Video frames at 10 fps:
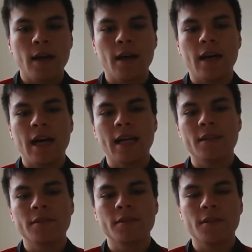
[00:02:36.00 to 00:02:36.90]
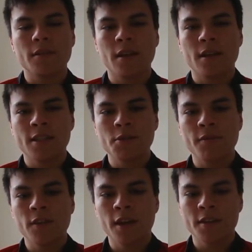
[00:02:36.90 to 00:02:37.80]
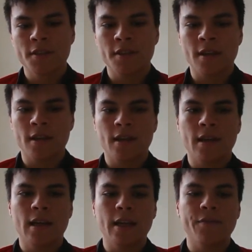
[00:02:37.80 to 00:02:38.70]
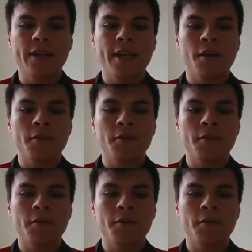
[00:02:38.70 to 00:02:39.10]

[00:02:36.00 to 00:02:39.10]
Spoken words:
Since we've last had a video,